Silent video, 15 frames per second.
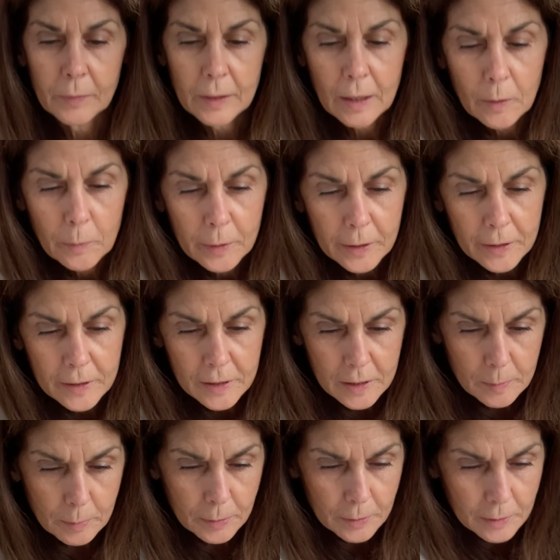Now we're going
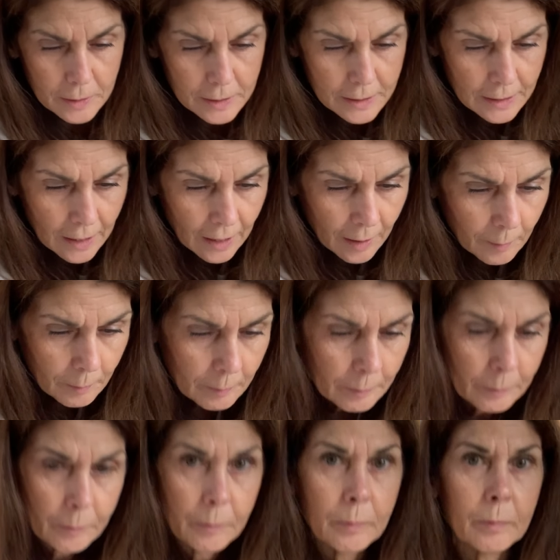to put some
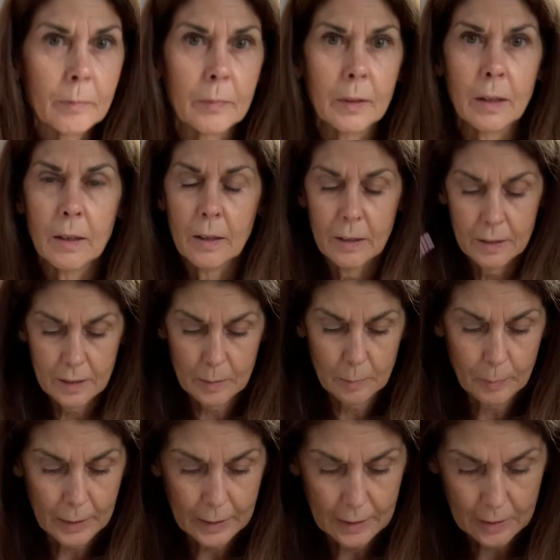
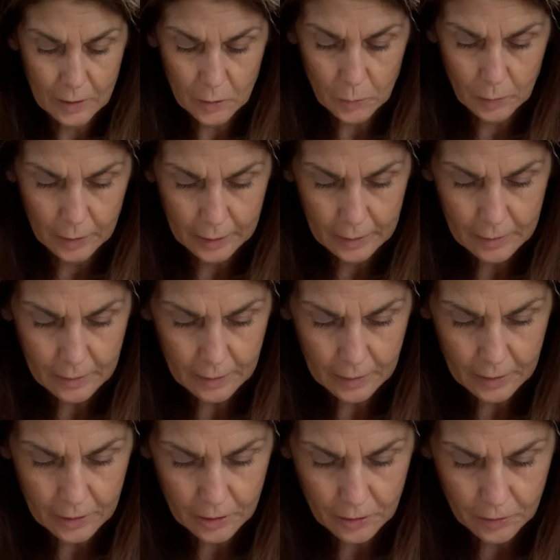Bakers Twine. So I'm
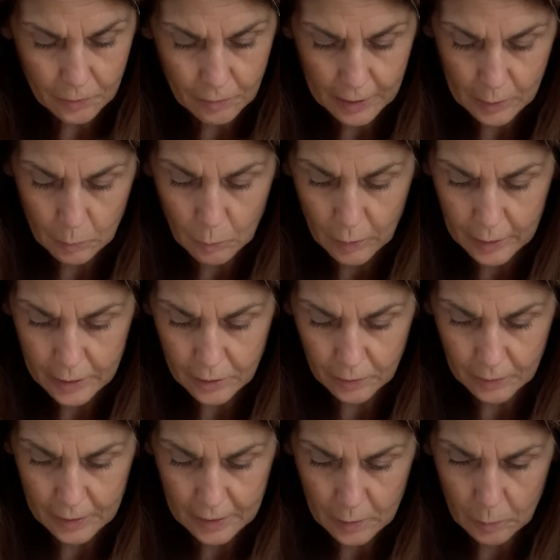going to use red and white
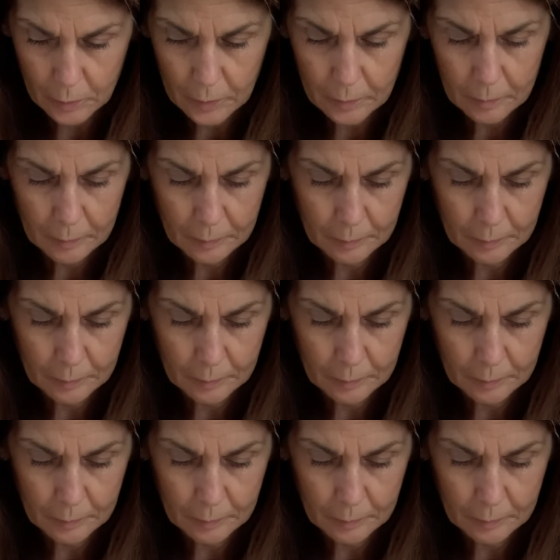on this one.